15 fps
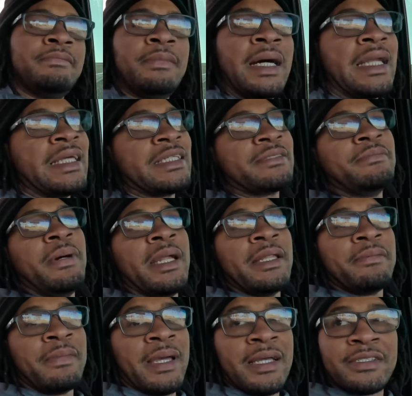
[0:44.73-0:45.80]
money is money,
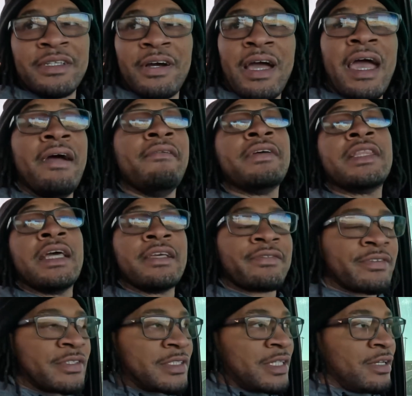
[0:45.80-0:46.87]
man. So everything's
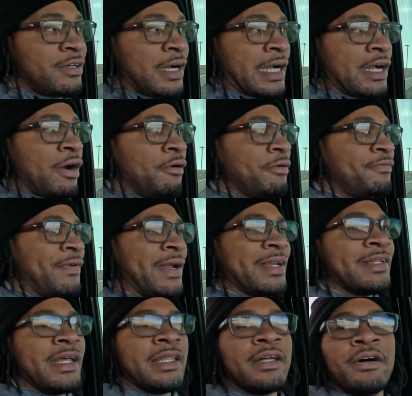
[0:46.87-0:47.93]
for sale. I can always find
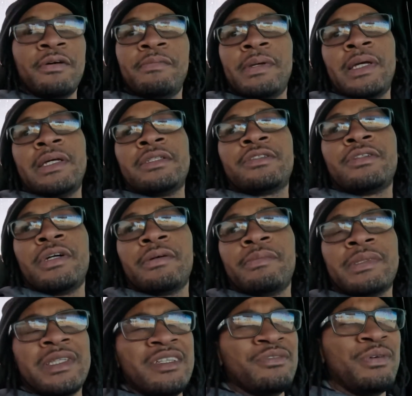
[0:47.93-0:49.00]
another OBS truck,
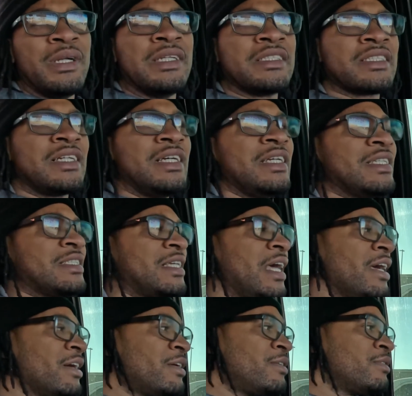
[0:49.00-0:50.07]
but this one is clean as
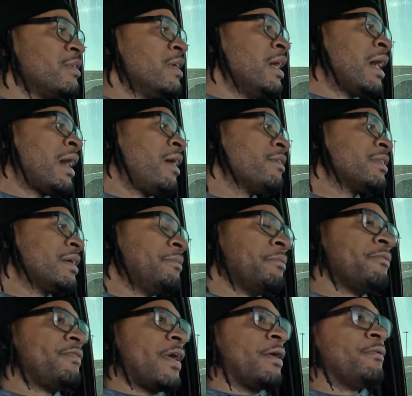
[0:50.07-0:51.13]
hell. I don't think I'm
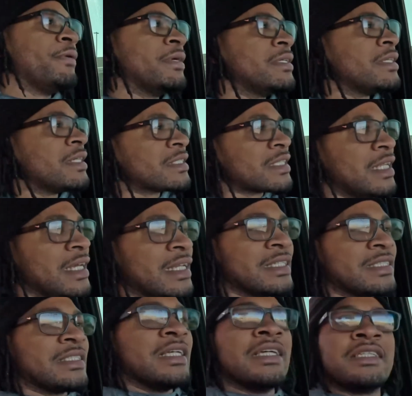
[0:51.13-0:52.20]
gonna find one as clean
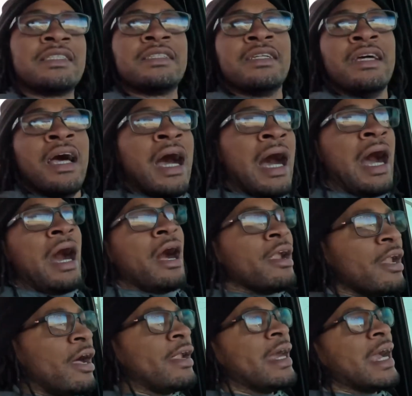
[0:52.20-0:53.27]
as this. I don't
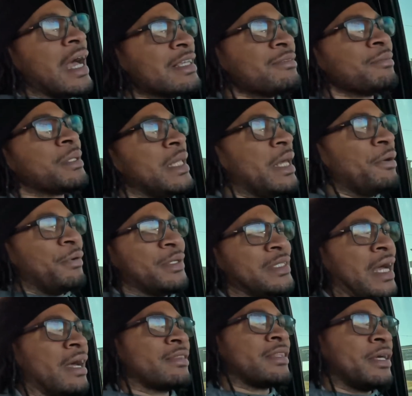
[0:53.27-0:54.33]
know. They got some clean ones
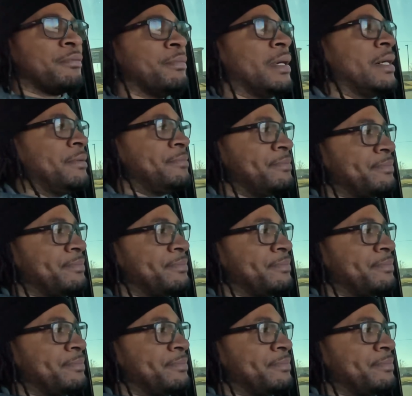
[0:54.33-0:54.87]
out there, but